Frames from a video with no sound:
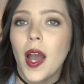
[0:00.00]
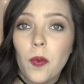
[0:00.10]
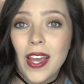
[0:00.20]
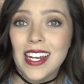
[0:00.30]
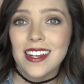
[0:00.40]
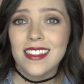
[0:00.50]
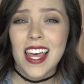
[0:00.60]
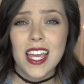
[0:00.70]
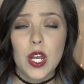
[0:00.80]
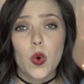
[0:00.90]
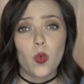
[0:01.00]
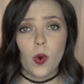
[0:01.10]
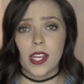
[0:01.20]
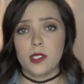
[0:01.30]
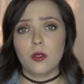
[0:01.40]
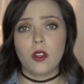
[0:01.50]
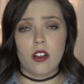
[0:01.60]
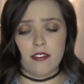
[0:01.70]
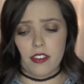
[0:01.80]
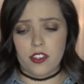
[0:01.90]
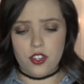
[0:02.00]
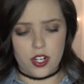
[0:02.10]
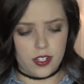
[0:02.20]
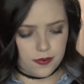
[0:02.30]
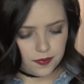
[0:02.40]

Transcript: I waited in line way too long for the shirt.